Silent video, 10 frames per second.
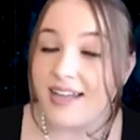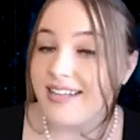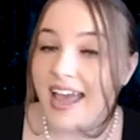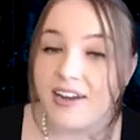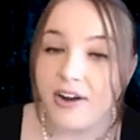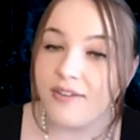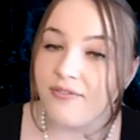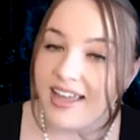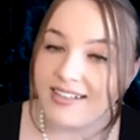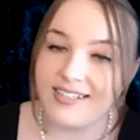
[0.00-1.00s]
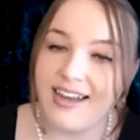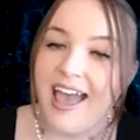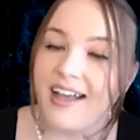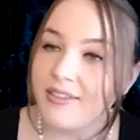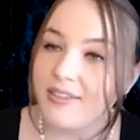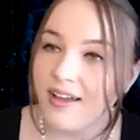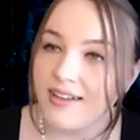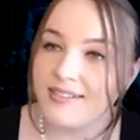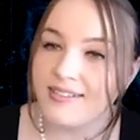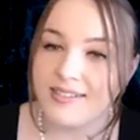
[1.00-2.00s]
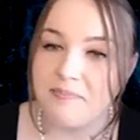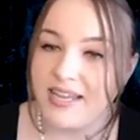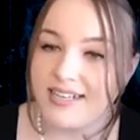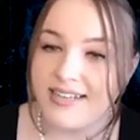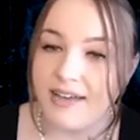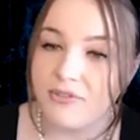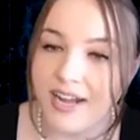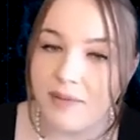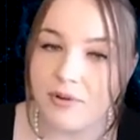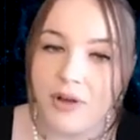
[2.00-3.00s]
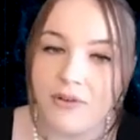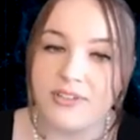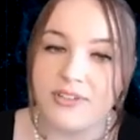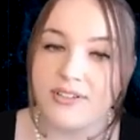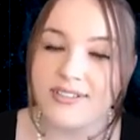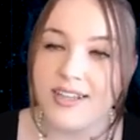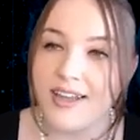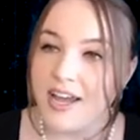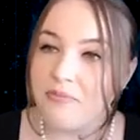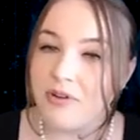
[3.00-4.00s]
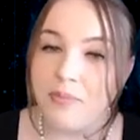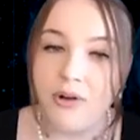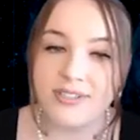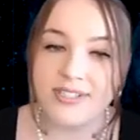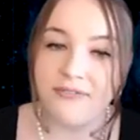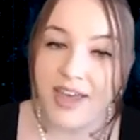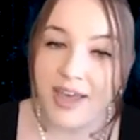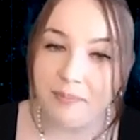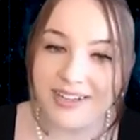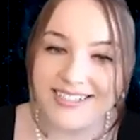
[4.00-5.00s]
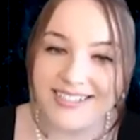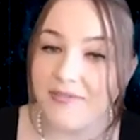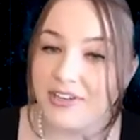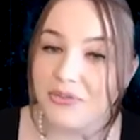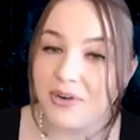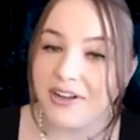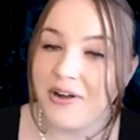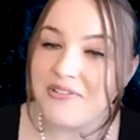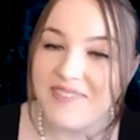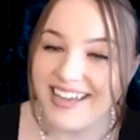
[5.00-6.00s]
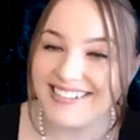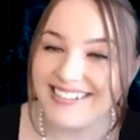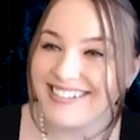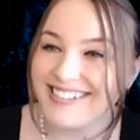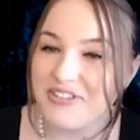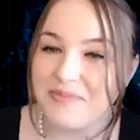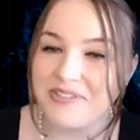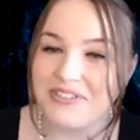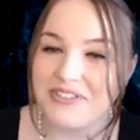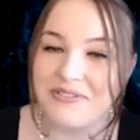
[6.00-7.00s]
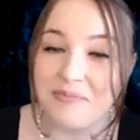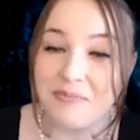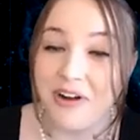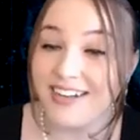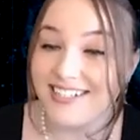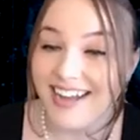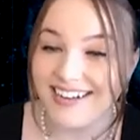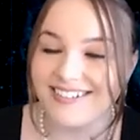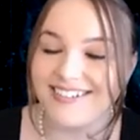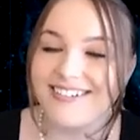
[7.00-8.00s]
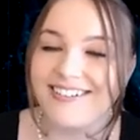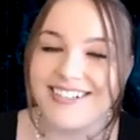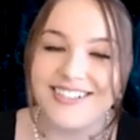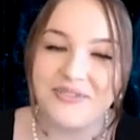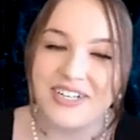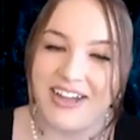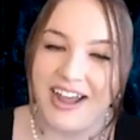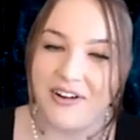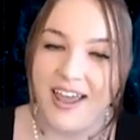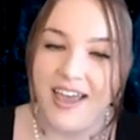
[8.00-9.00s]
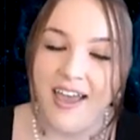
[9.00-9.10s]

Attend our events and hackathons, submit dev grant proposals, propose a FIP, dive into our code base, contribute to a project, or just reach out.